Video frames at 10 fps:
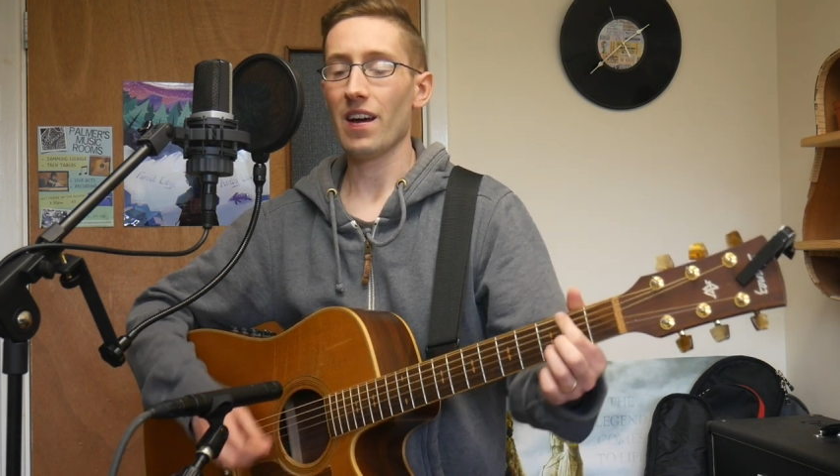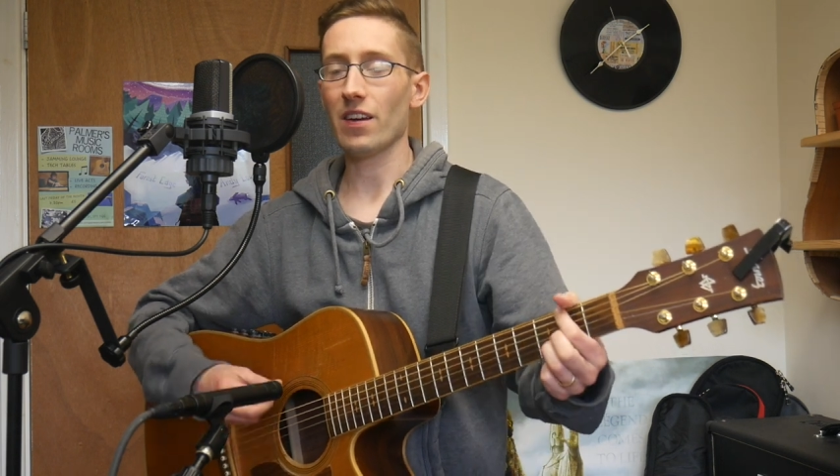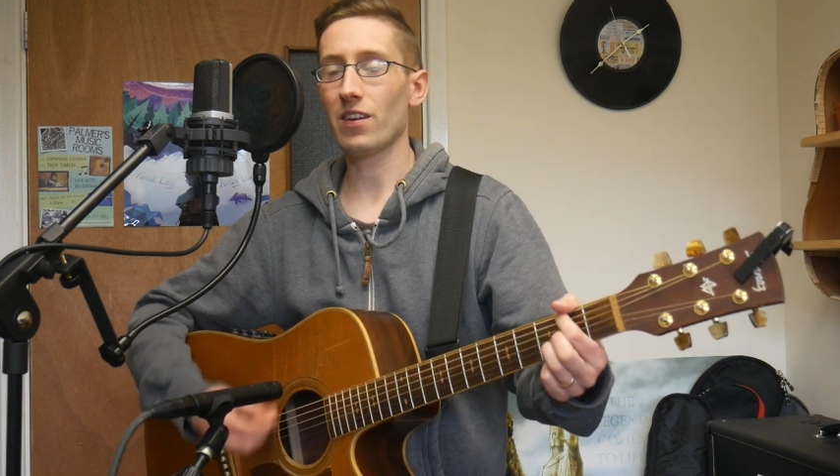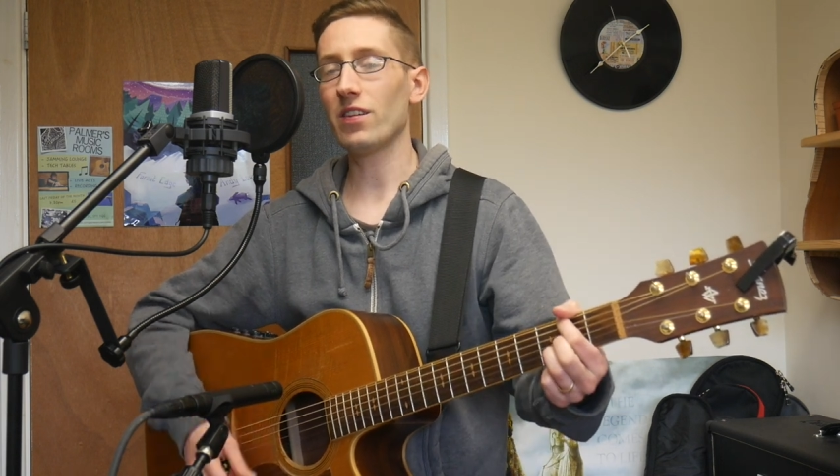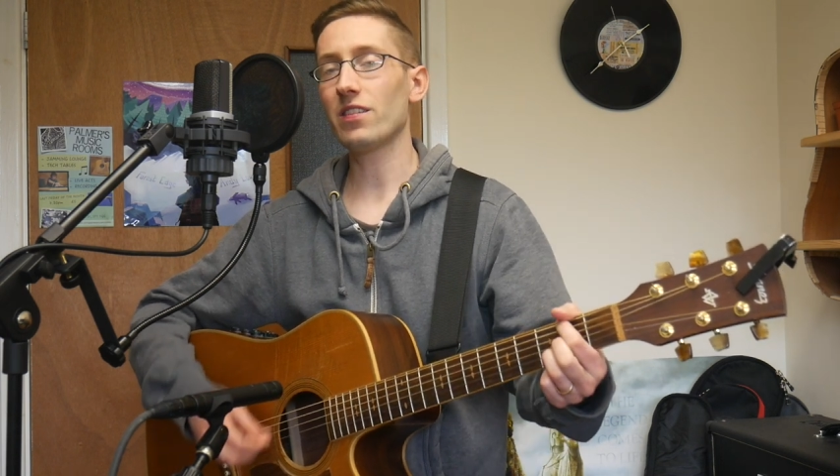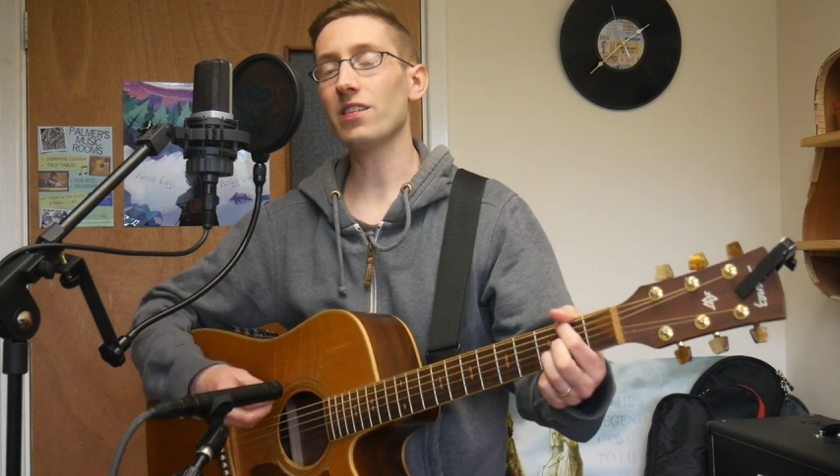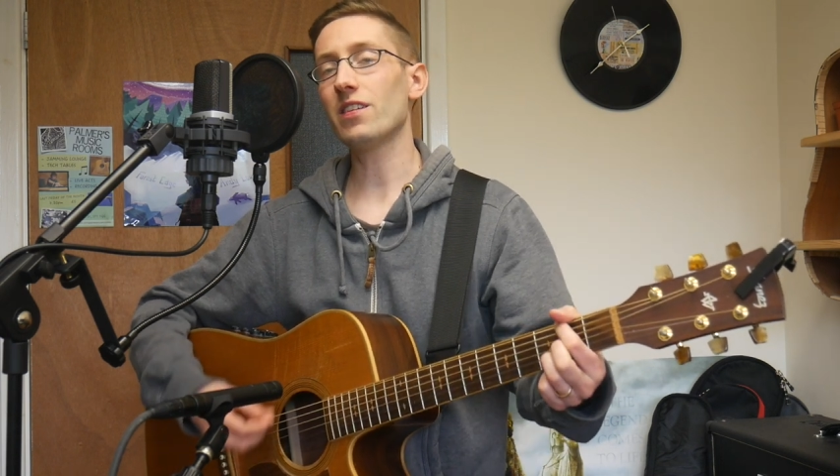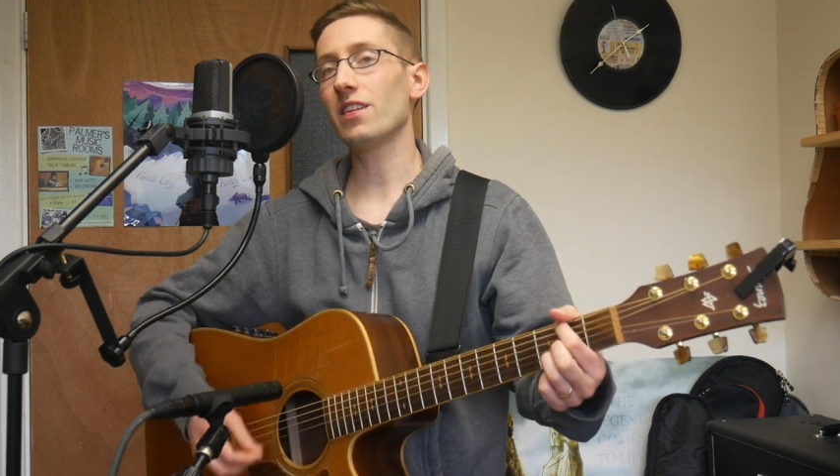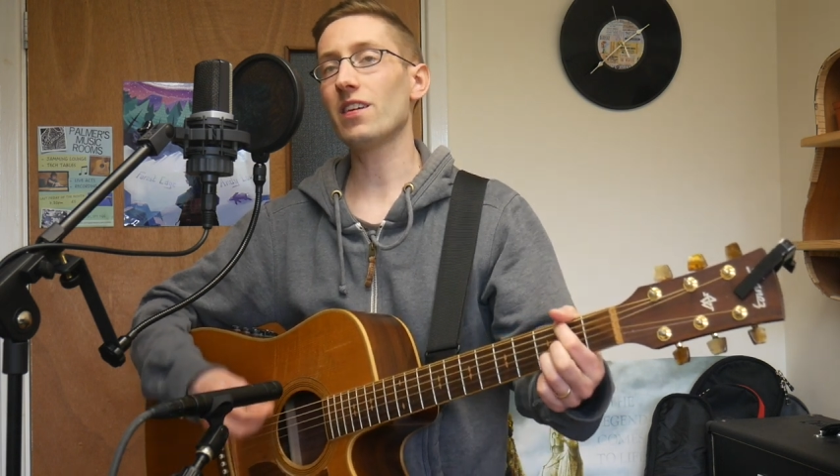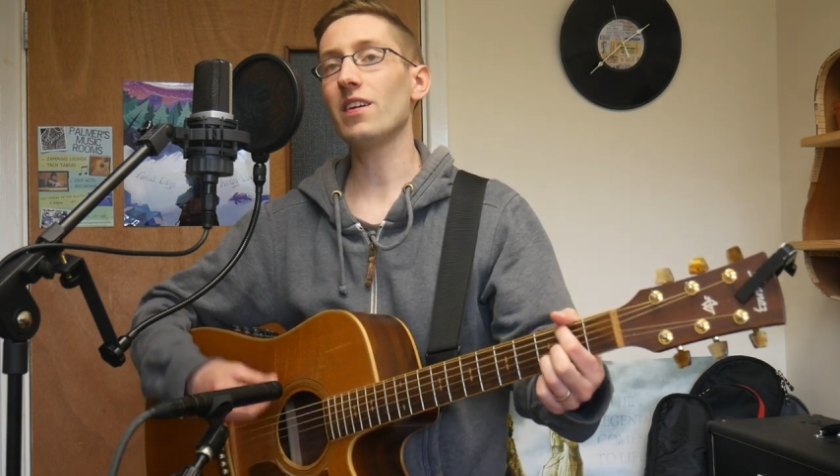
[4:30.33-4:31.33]
I
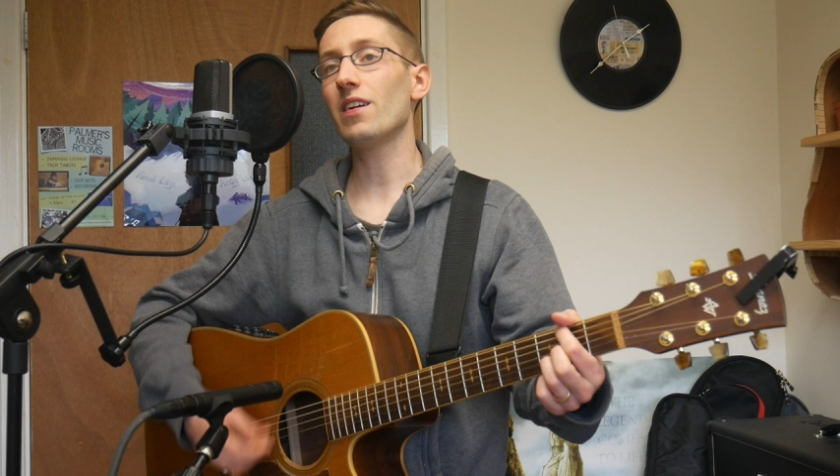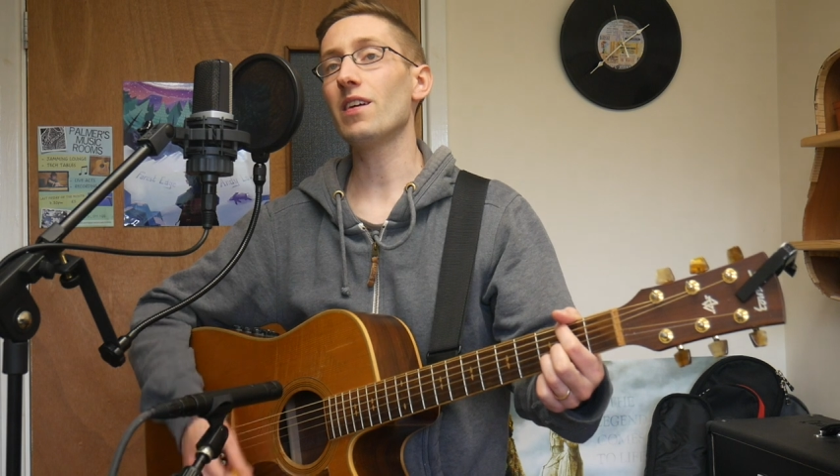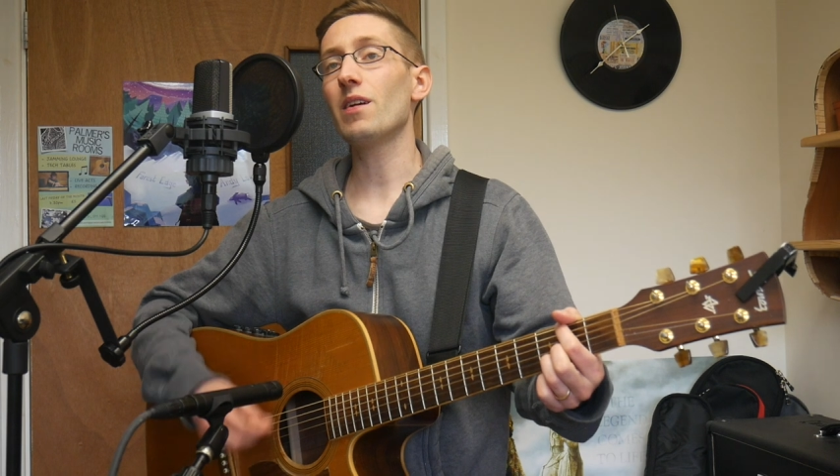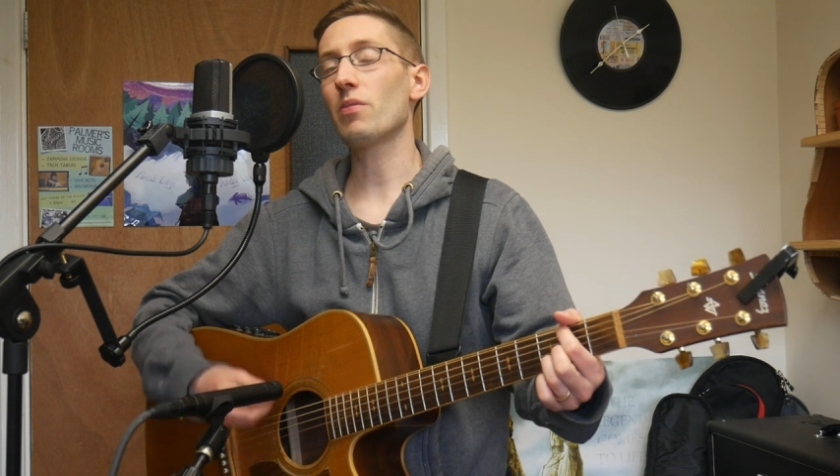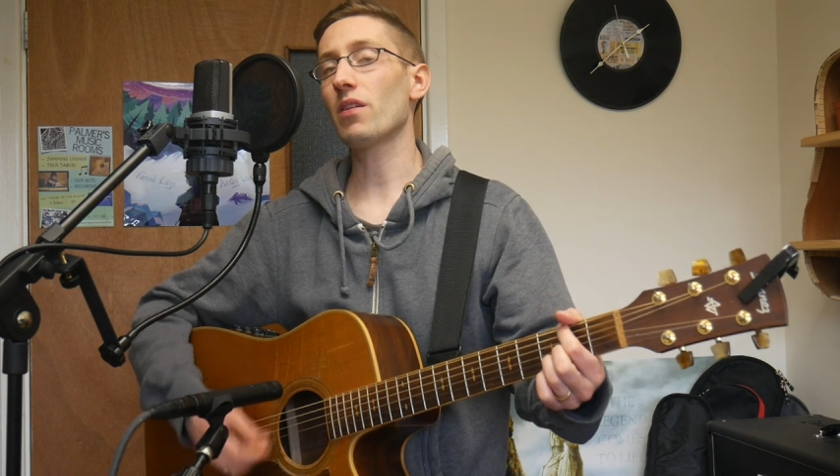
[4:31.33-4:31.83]
couldn't keep